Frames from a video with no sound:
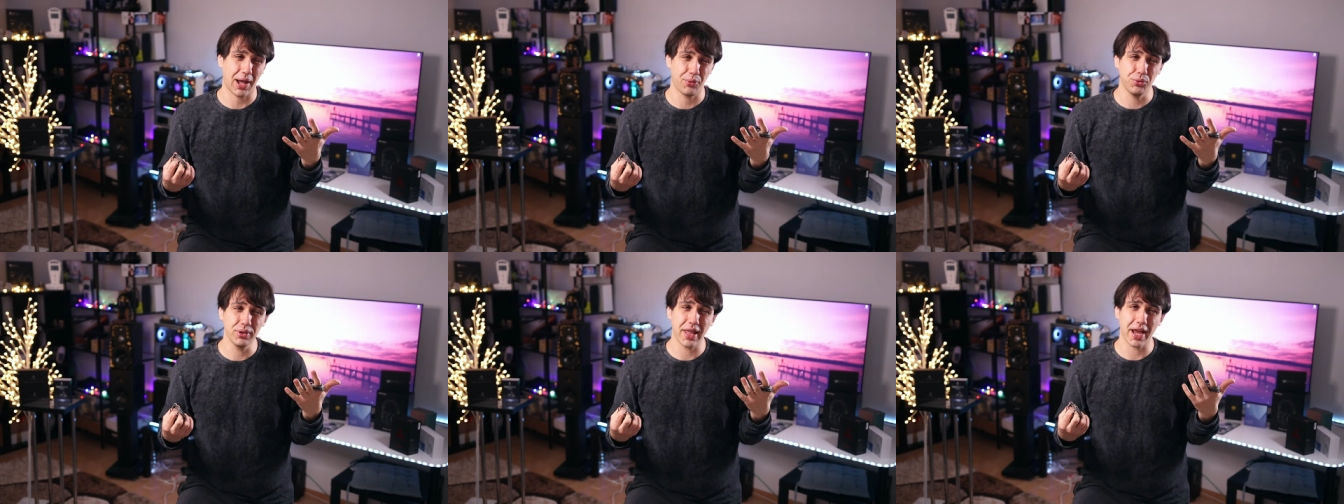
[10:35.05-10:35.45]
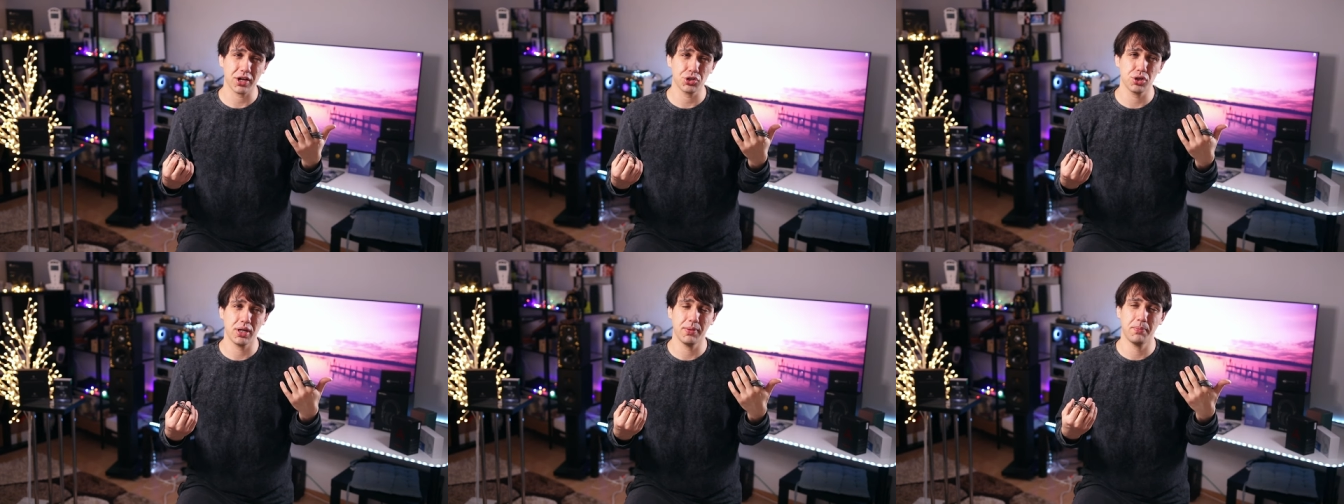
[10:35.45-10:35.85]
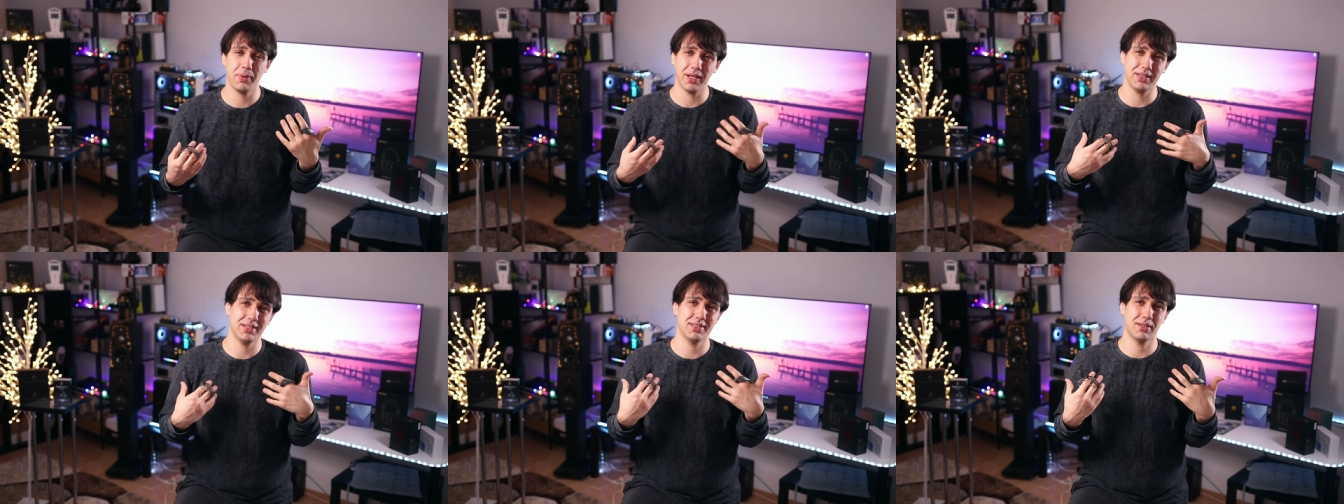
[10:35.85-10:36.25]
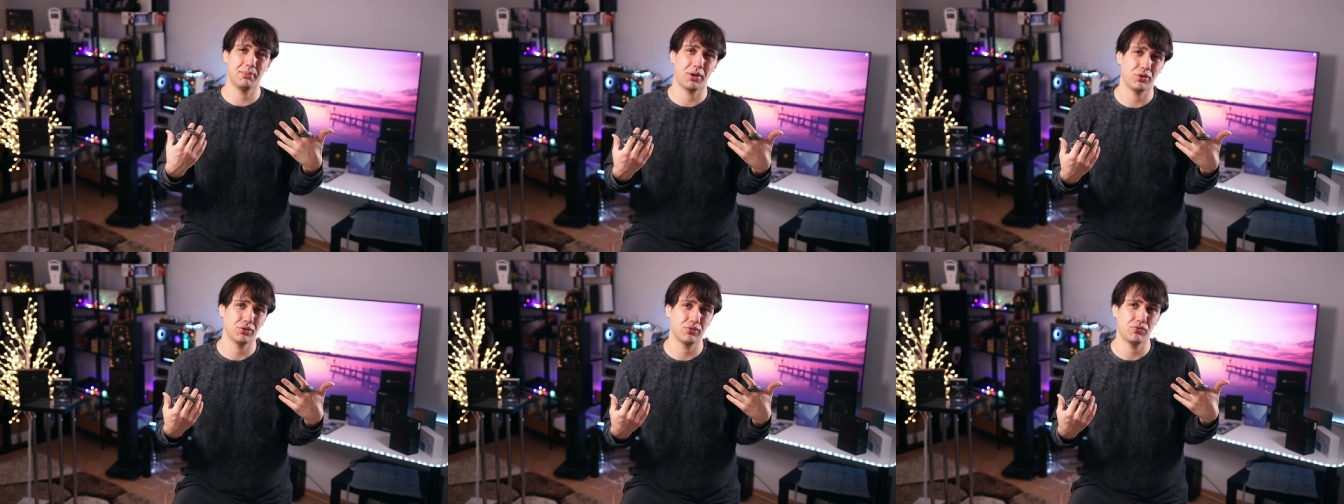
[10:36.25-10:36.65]
I would actually pay this
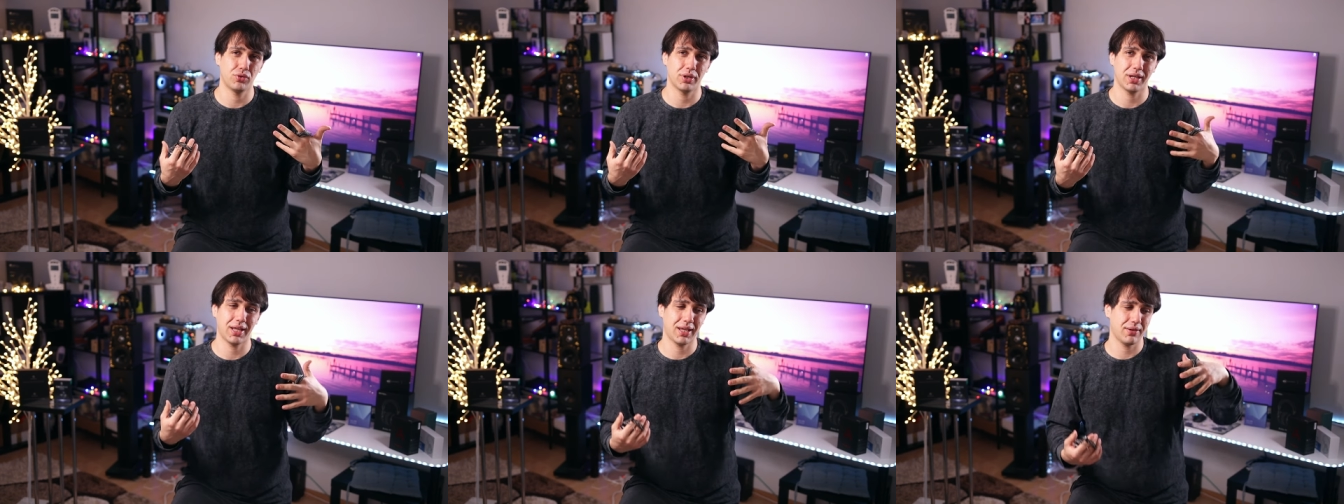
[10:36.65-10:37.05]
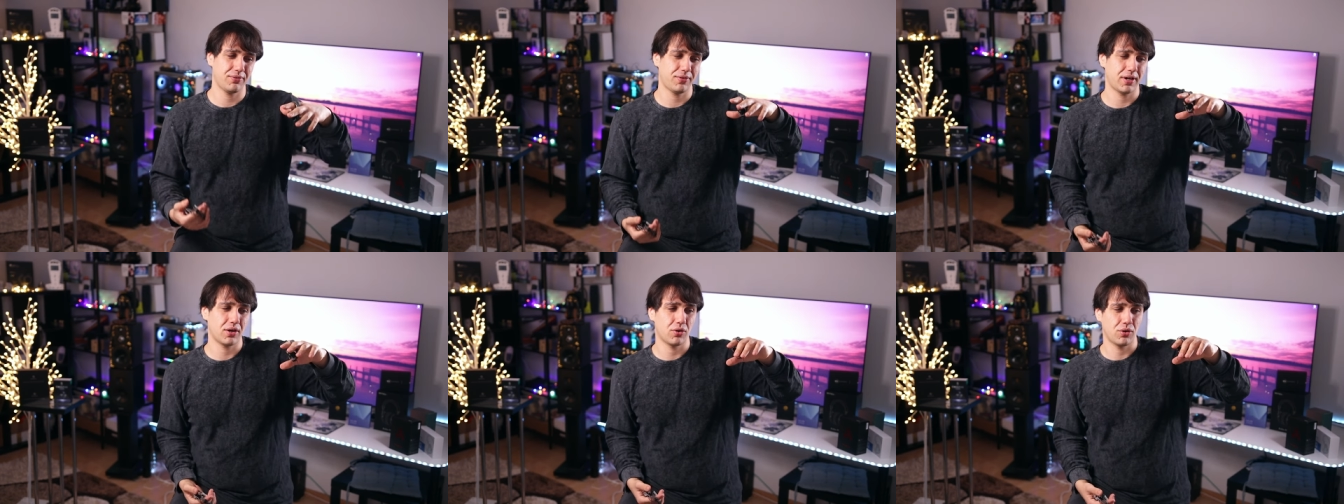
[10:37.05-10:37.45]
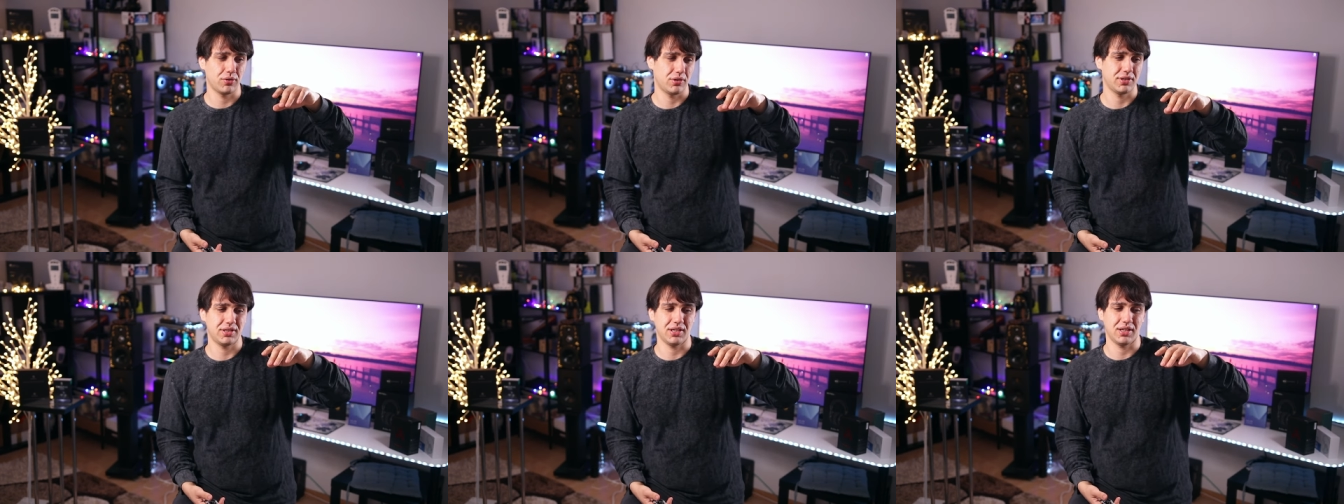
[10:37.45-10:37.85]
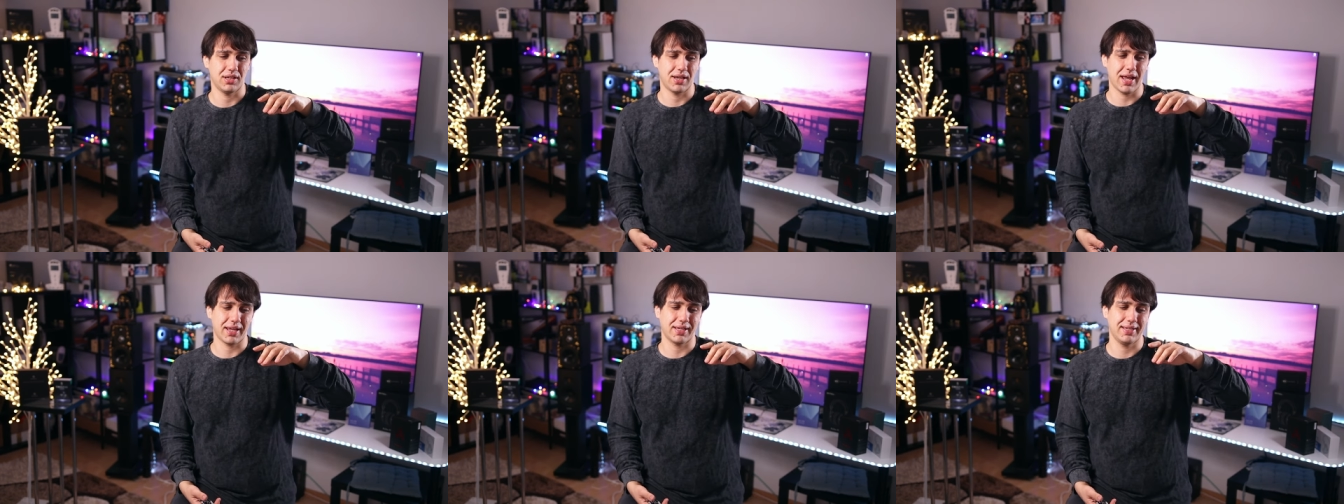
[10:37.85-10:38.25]
amount for the Campfire Holocene,
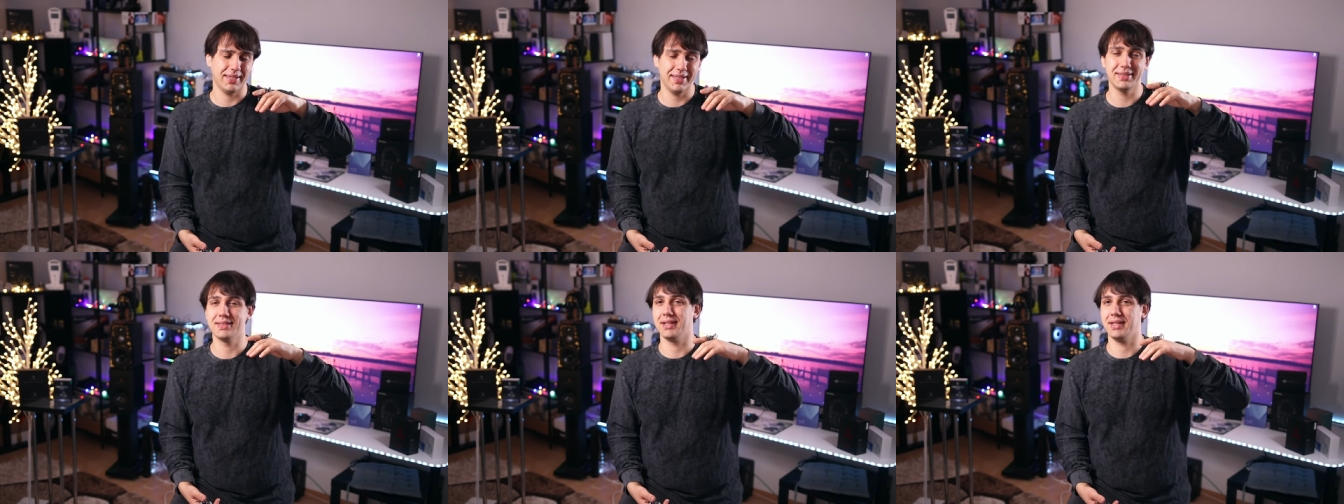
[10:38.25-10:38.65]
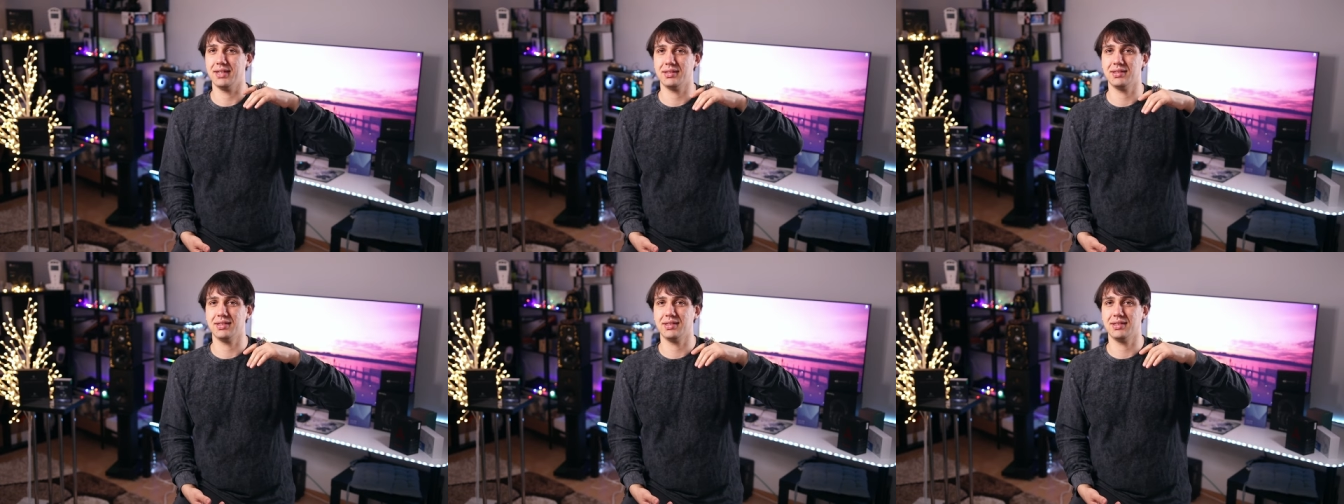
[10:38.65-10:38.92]
like easily.